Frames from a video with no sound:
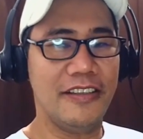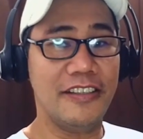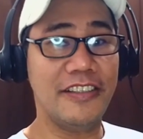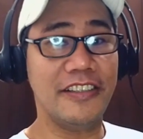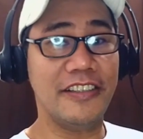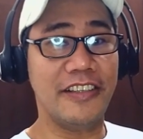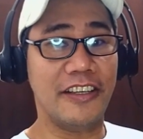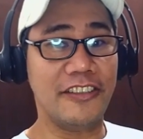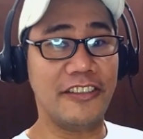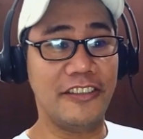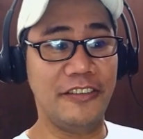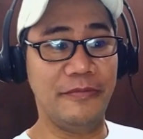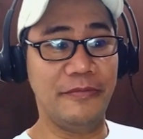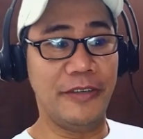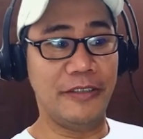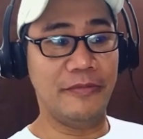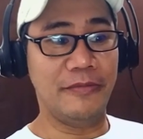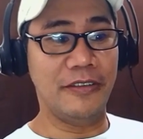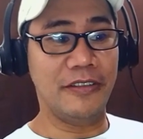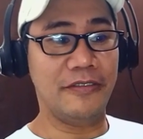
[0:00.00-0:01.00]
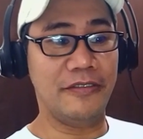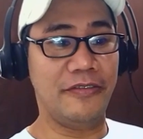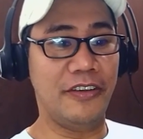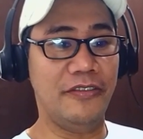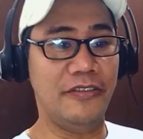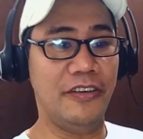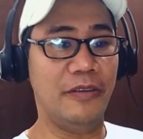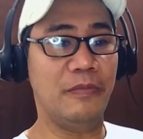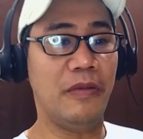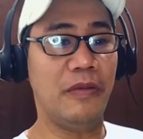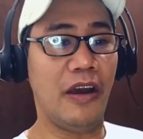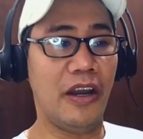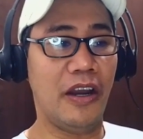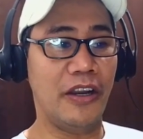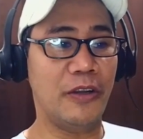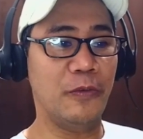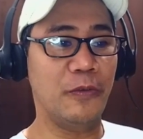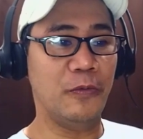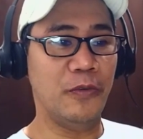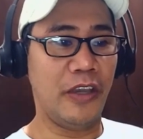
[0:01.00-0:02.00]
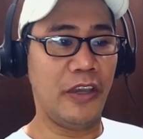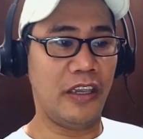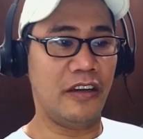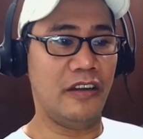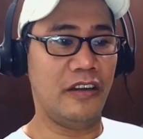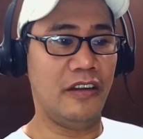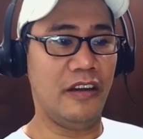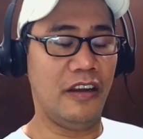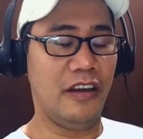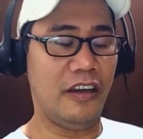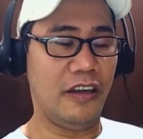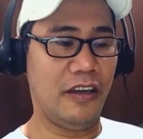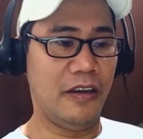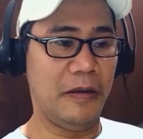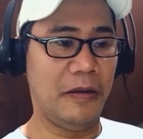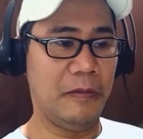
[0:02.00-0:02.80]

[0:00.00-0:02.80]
This is actually my most favorite part where